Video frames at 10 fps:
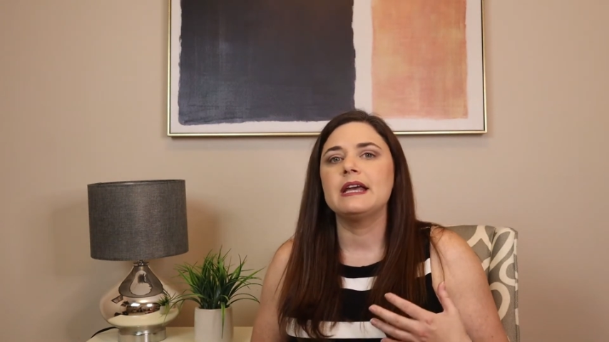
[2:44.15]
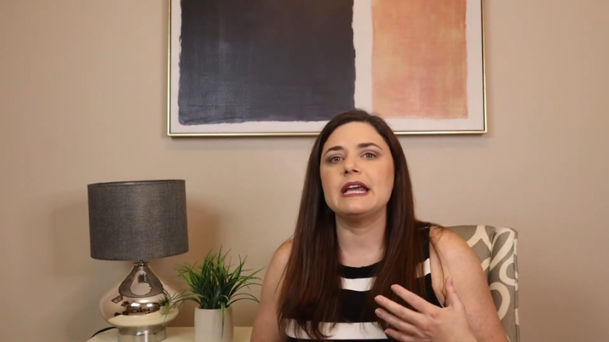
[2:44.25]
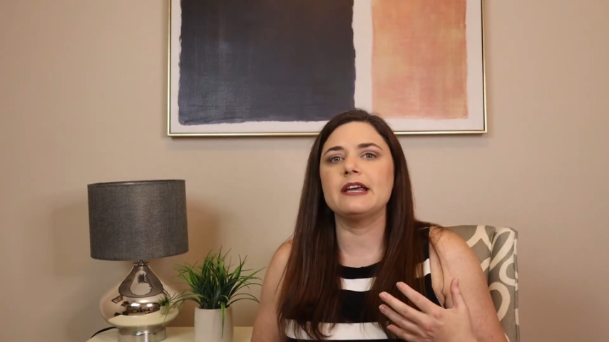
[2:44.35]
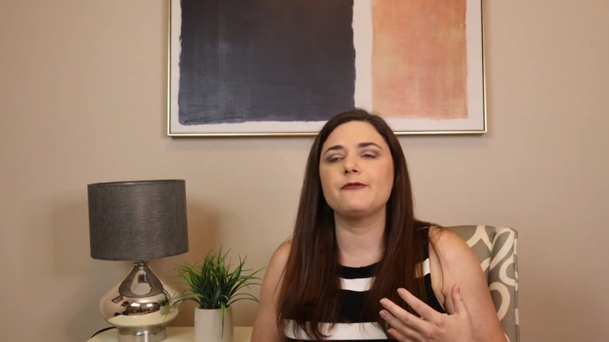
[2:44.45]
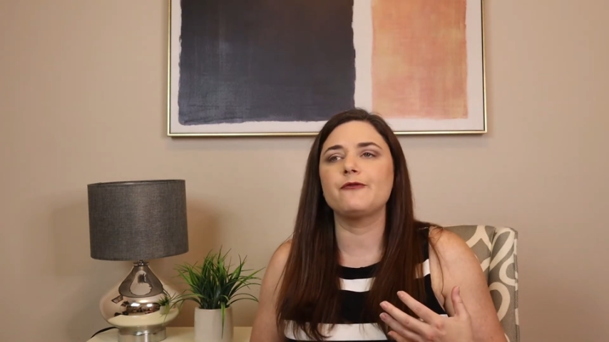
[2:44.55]

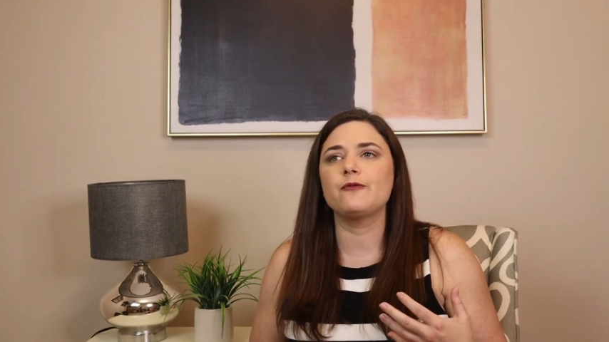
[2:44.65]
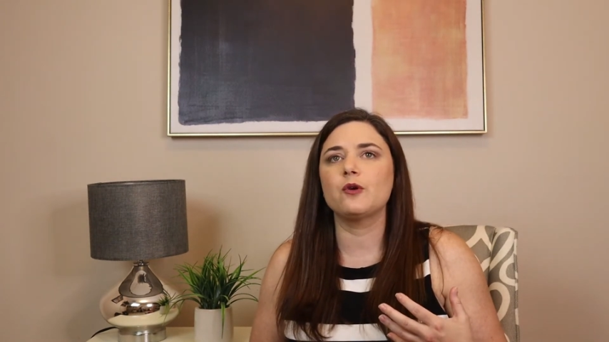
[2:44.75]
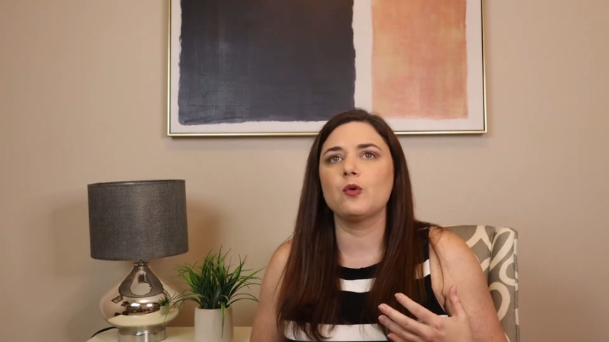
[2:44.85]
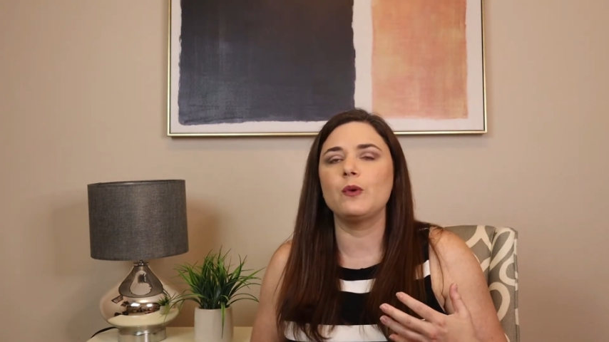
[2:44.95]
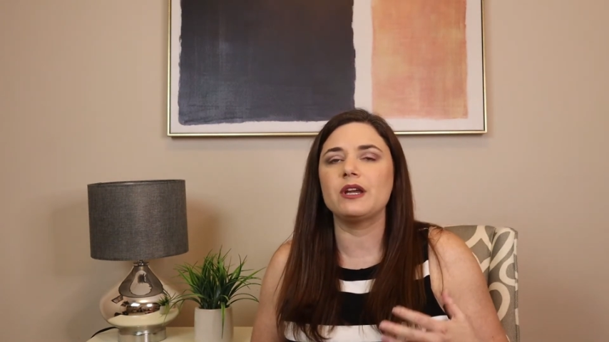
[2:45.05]
if
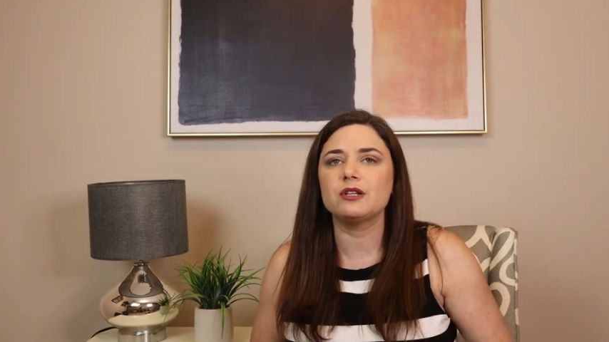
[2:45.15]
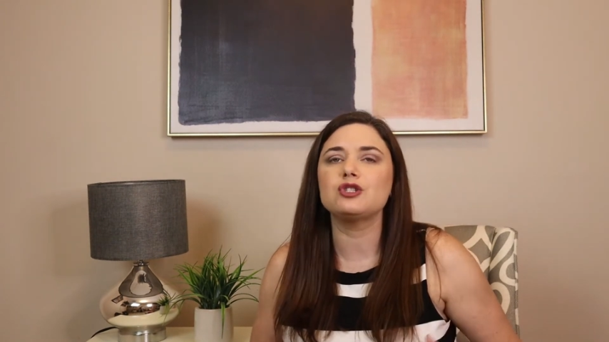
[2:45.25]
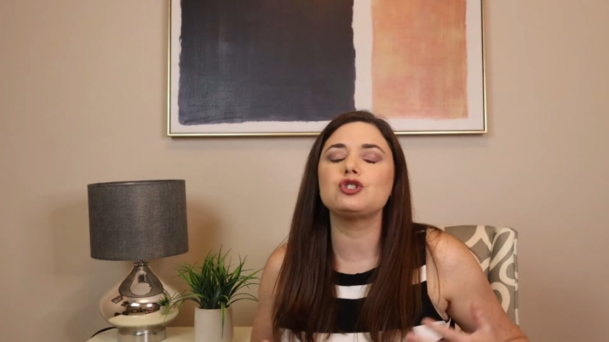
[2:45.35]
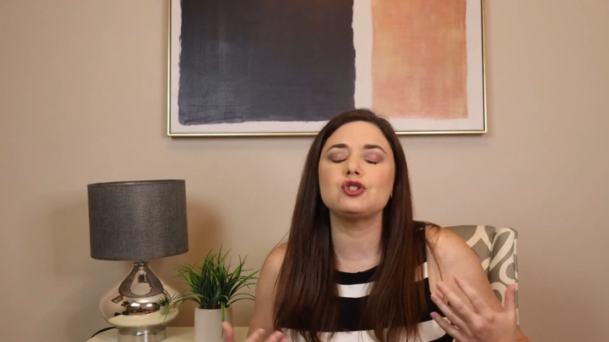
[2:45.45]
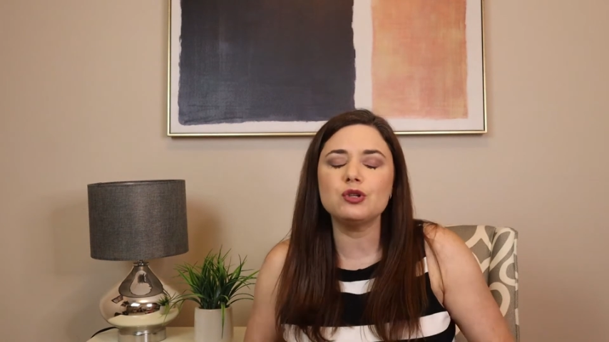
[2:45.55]
we
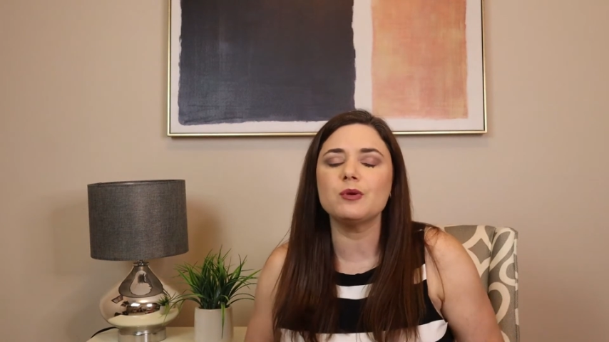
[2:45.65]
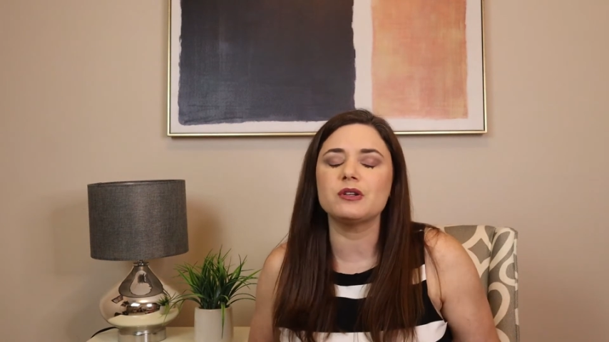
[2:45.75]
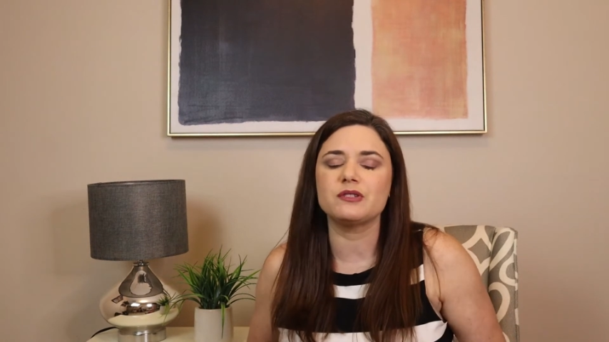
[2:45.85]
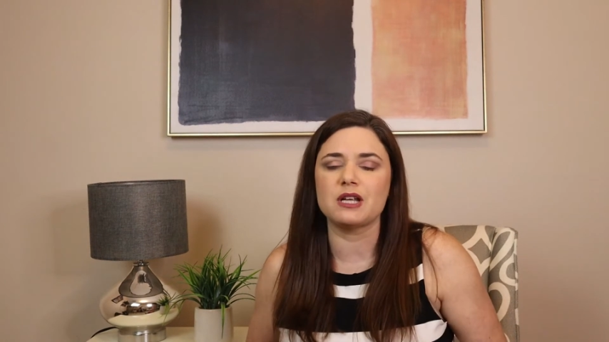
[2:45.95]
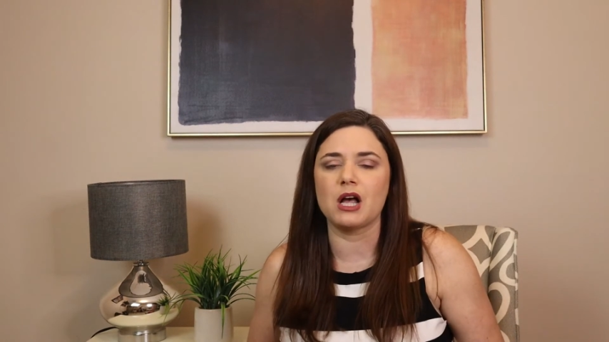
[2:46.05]
consume
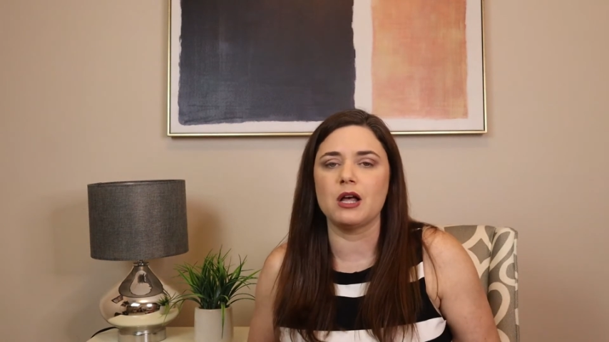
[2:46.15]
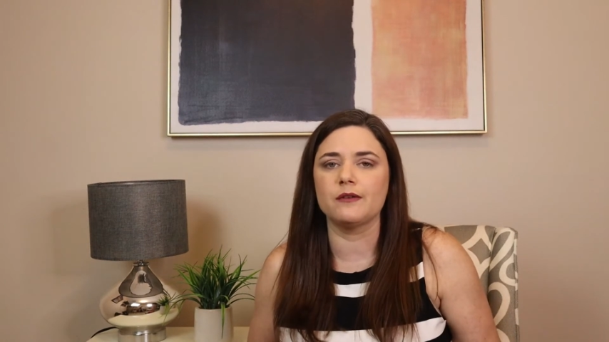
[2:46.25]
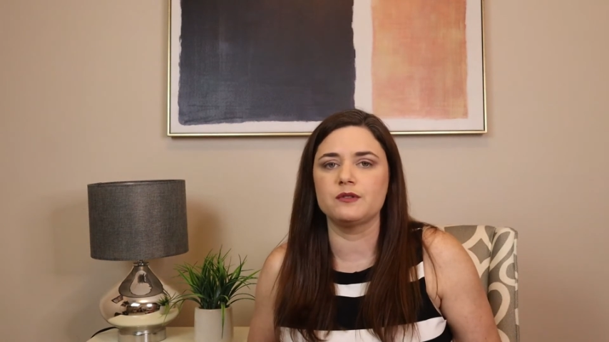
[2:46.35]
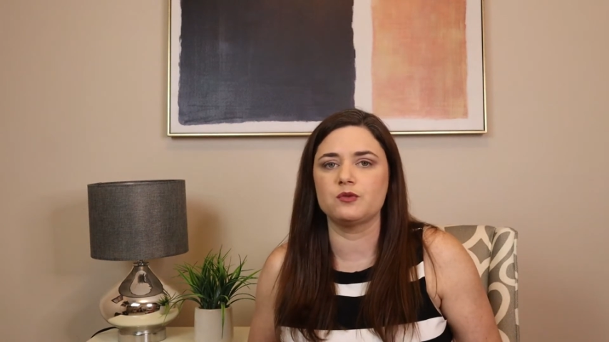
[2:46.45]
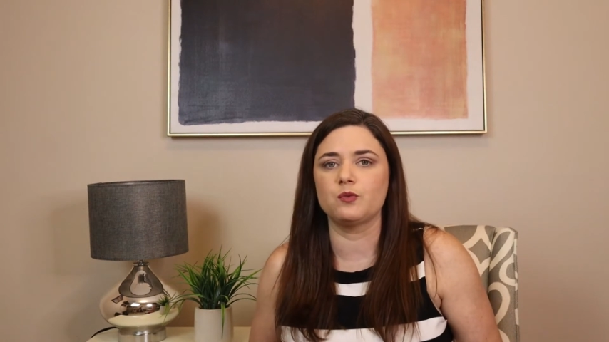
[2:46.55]

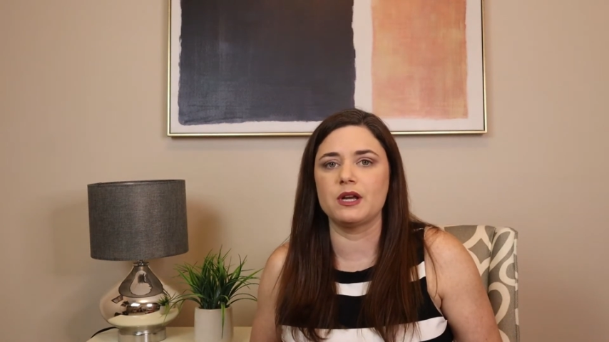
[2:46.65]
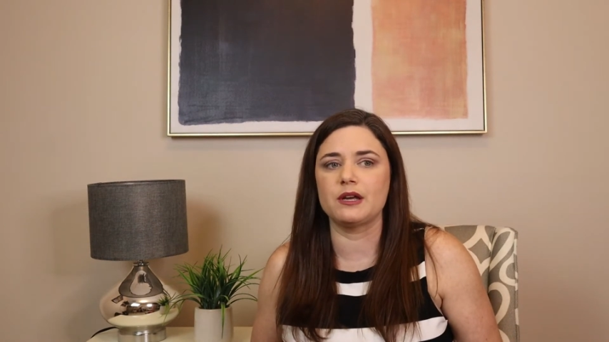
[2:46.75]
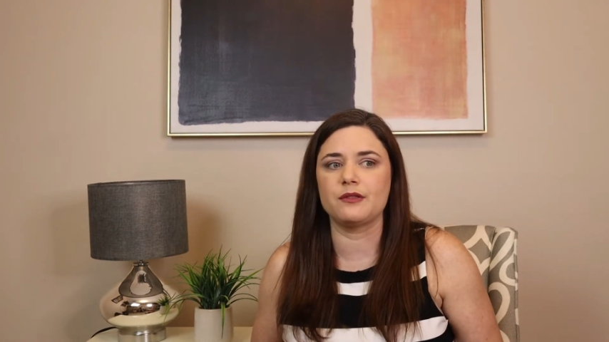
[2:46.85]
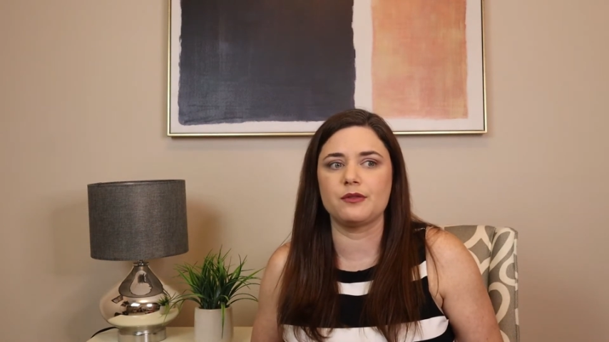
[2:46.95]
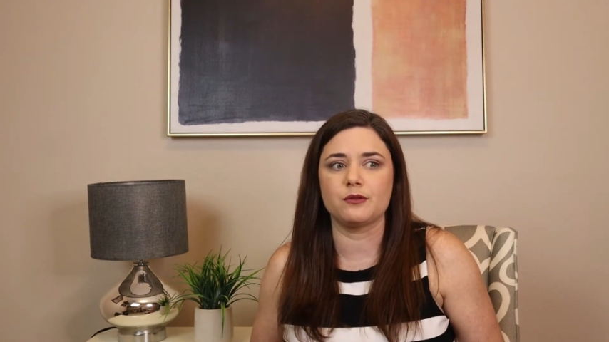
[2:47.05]
ourselves
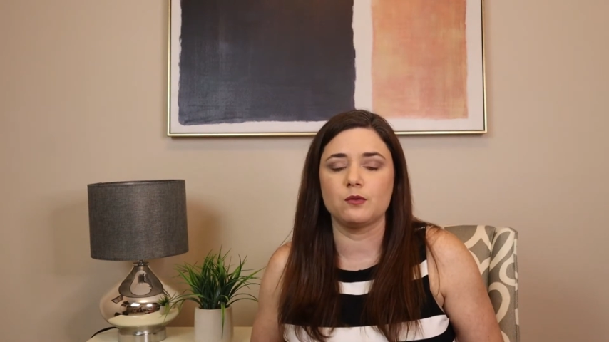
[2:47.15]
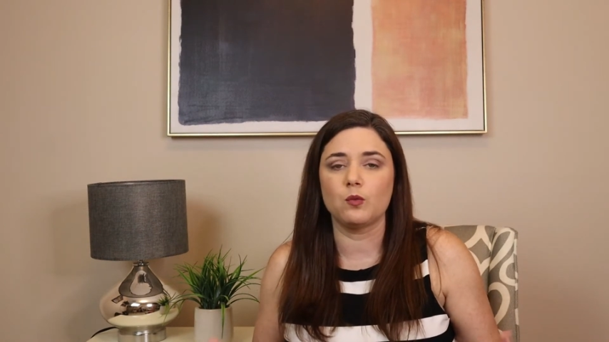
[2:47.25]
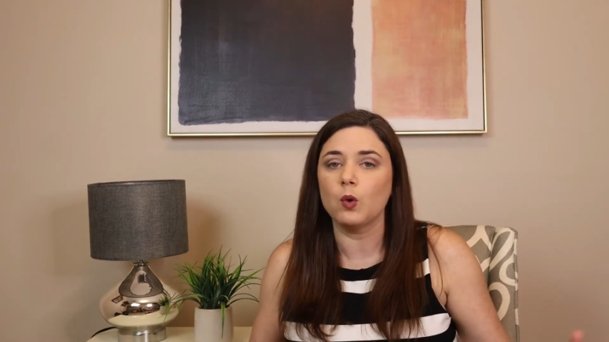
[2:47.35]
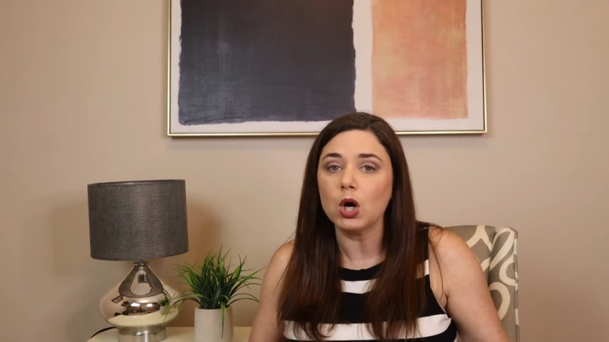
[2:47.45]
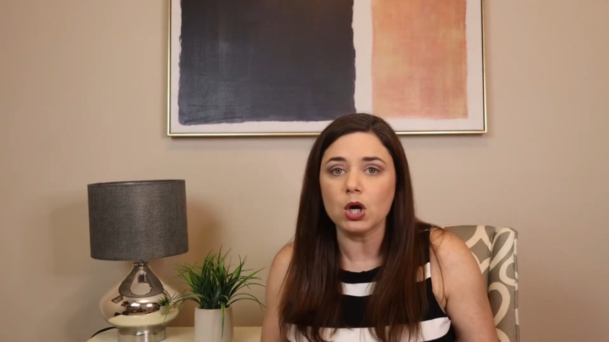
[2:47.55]
with
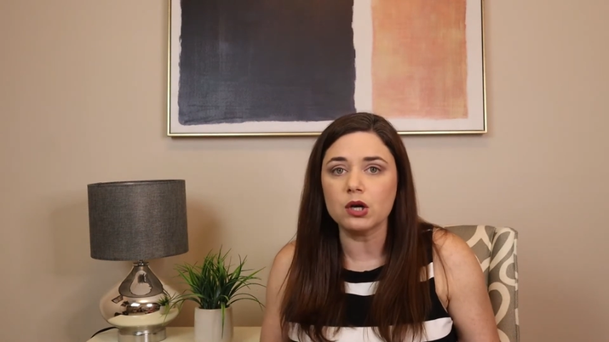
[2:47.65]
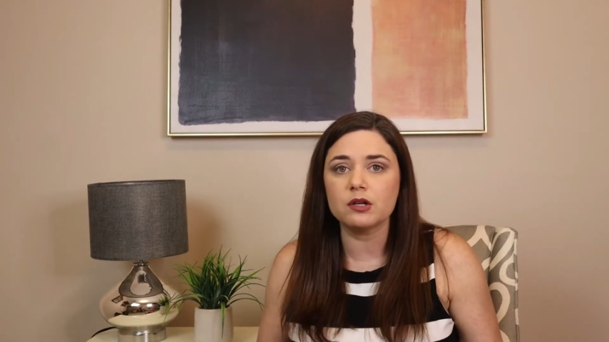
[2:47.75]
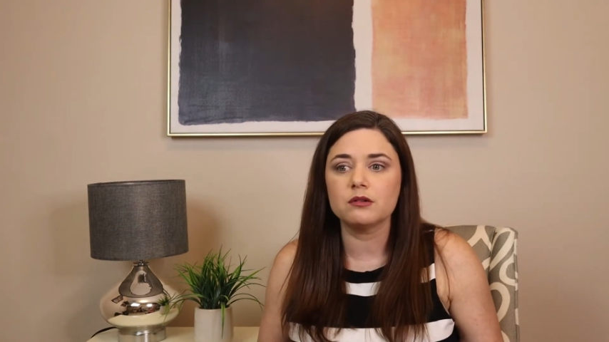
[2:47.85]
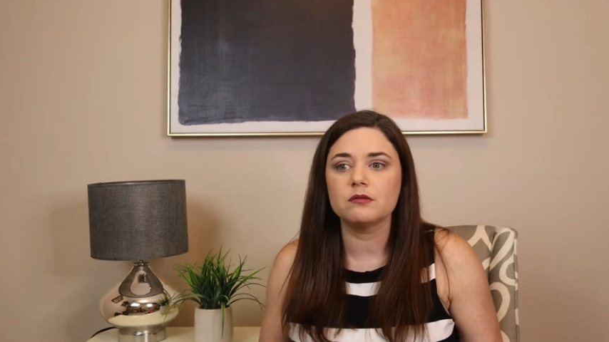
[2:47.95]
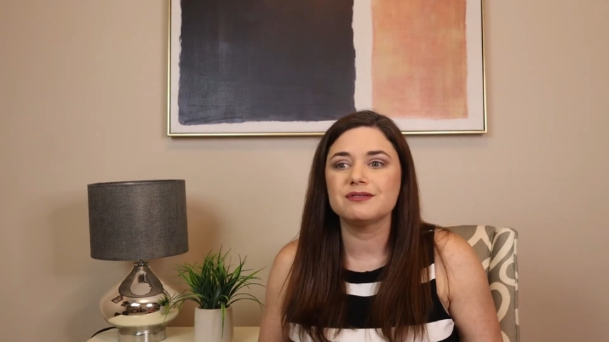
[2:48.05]
work,